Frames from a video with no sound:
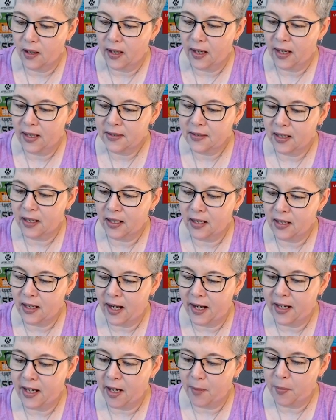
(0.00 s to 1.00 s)
It's going to
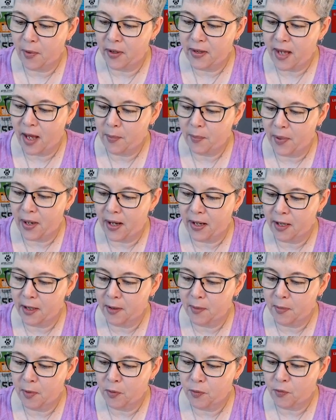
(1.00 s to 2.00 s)
line up on that
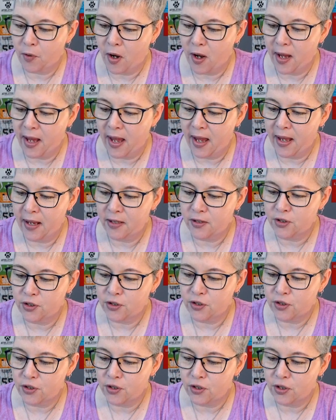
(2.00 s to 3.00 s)
bottom raw
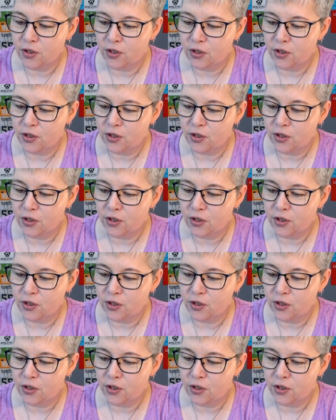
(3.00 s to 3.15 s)
edge,